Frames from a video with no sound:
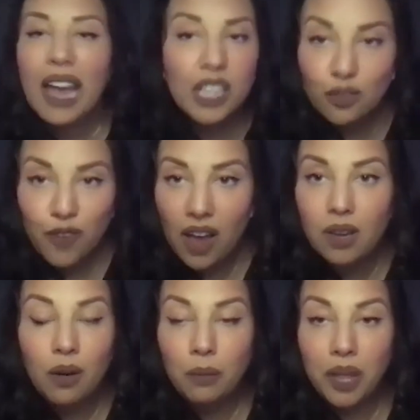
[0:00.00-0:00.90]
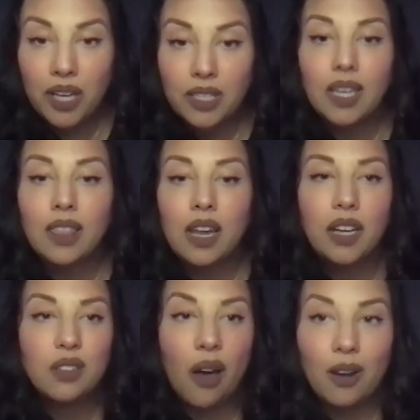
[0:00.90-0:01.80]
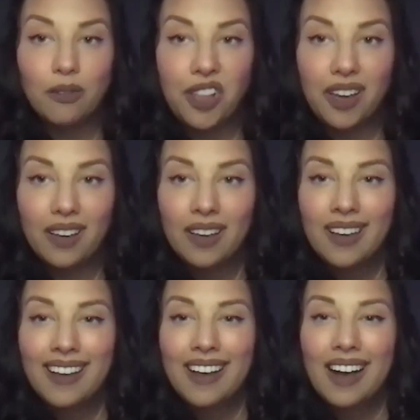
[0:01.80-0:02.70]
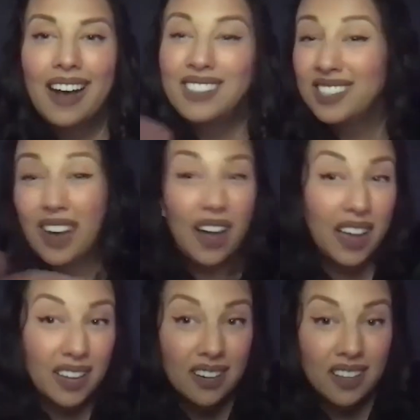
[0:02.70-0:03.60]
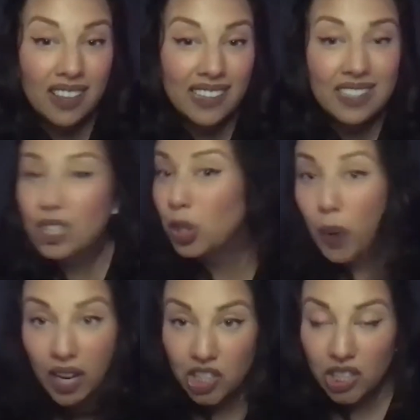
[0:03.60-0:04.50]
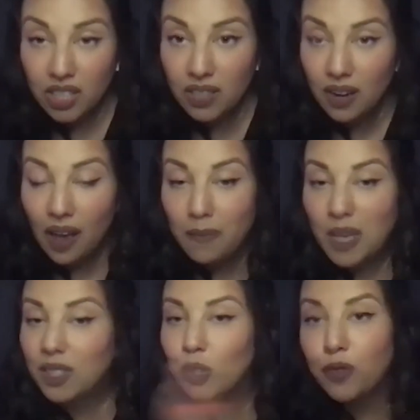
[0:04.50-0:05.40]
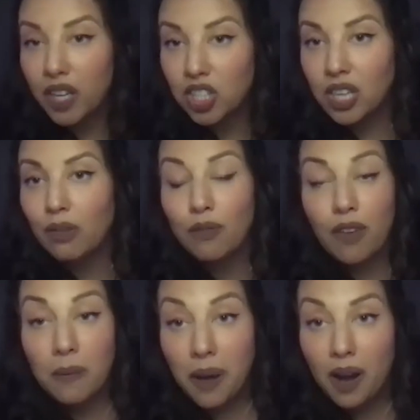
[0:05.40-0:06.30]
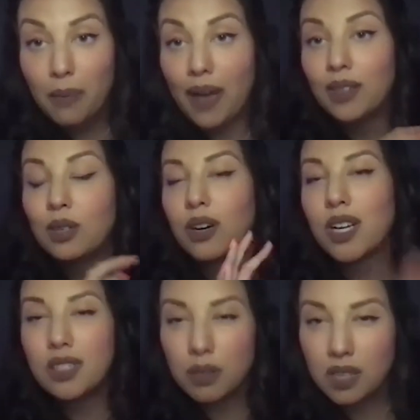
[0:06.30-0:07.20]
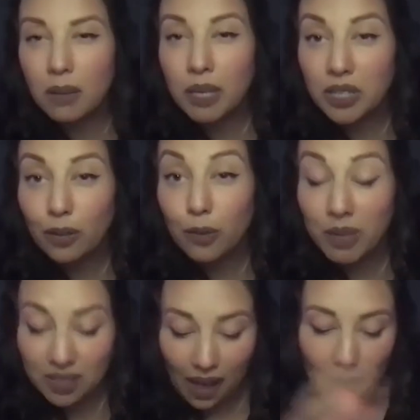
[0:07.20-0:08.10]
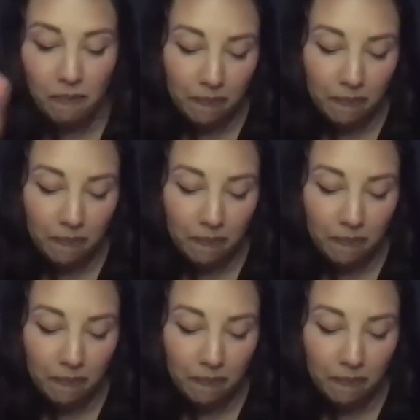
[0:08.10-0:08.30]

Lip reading: It's fine. You don't play as Ethan. It's kind of like a side situation that just fleshes out the vampire backstory. So it's not a big deal if you miss that.